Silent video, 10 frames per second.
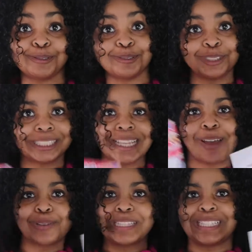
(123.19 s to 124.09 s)
Ooh,
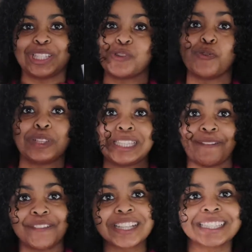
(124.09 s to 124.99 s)
sounds so
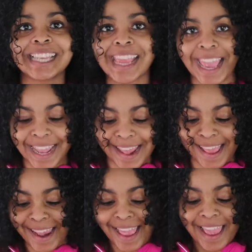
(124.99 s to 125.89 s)

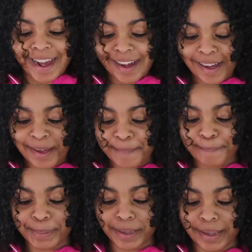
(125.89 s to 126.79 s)
sophisticated.
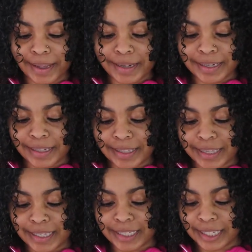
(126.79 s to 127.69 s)
But
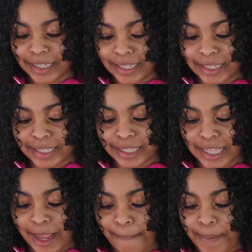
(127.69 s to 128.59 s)
this is
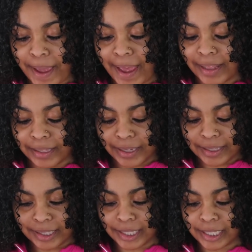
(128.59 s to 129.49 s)
the
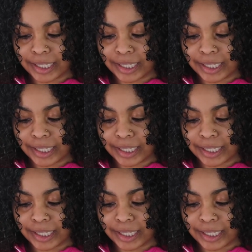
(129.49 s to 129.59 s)
palette.